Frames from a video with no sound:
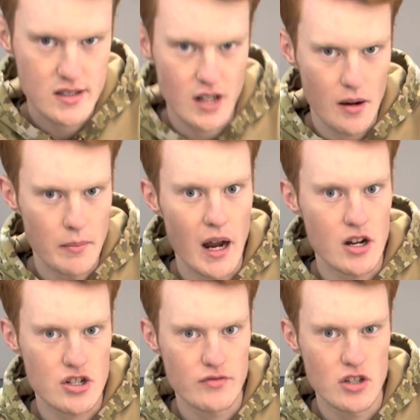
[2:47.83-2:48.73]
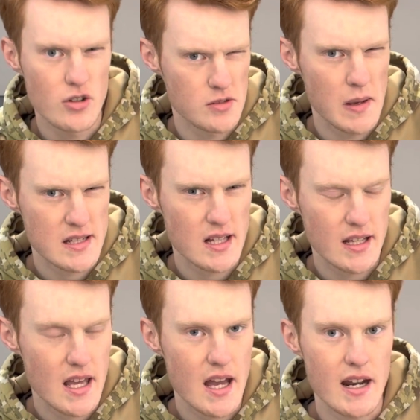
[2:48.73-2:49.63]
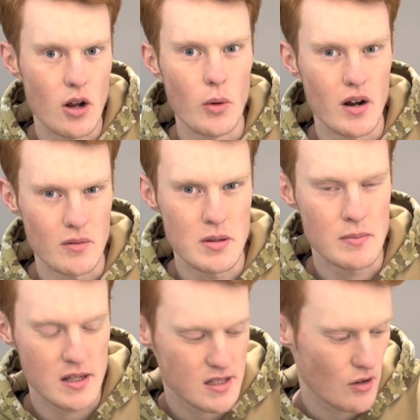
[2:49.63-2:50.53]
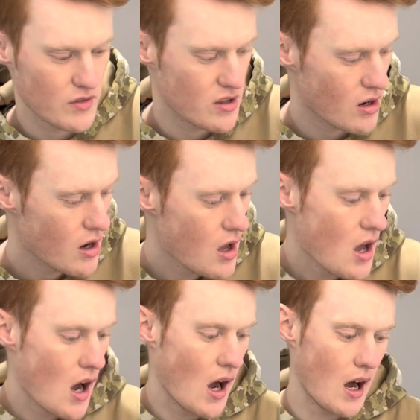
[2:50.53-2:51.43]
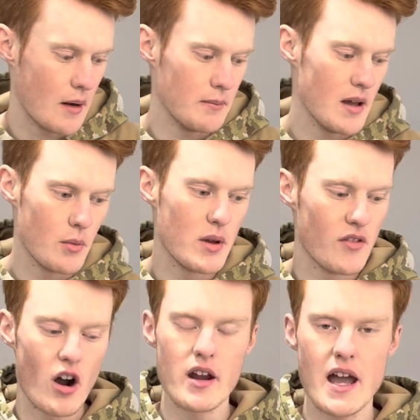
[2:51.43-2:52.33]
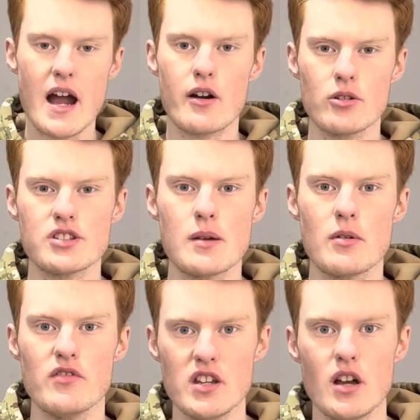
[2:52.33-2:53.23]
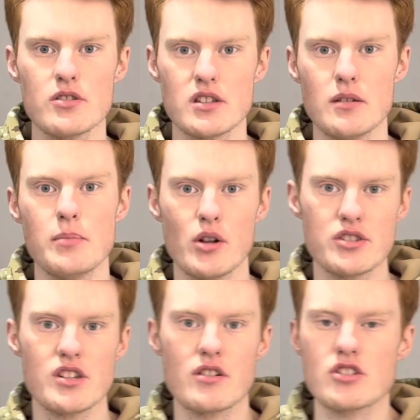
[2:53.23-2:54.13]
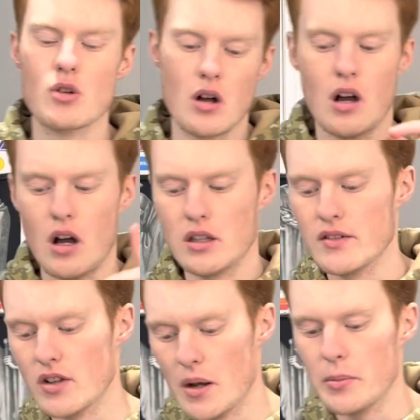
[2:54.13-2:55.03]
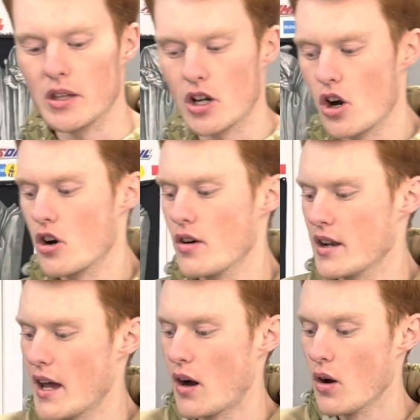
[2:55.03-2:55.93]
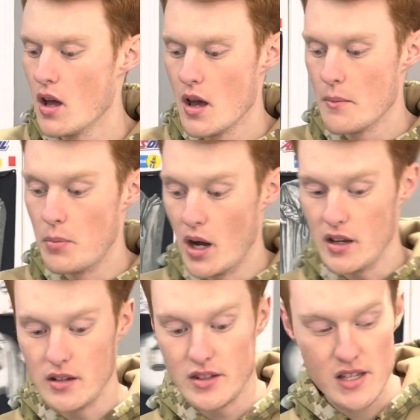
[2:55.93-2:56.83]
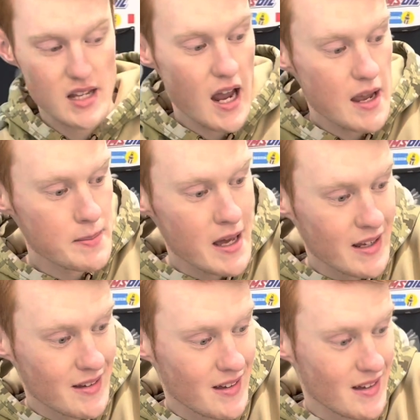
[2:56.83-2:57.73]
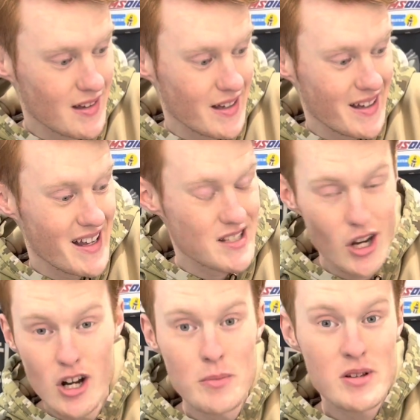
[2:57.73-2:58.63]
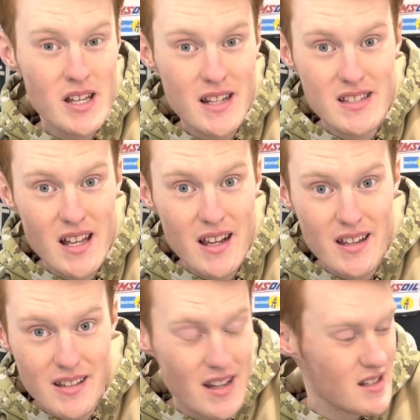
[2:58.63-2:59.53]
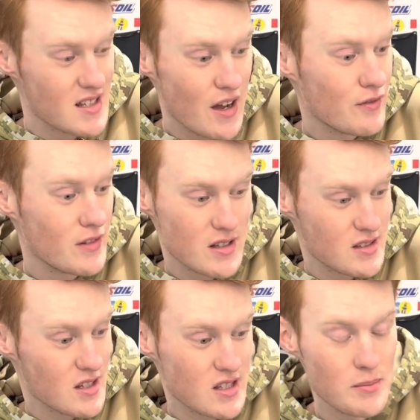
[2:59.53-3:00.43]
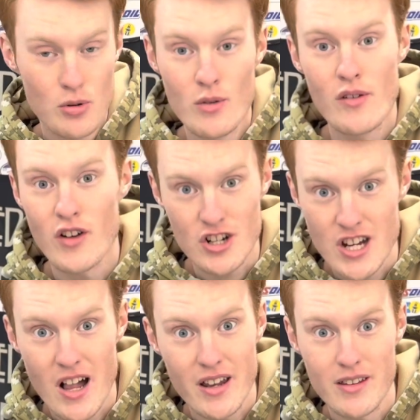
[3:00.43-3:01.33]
in our buyer's review as best I can. I don't want to repeat myself either. And we've already had our own separate videos in the build series, so I'll leave it up in the card right now. But this kayak matting, it's 100% aesthetic. It doesn't improve the functionality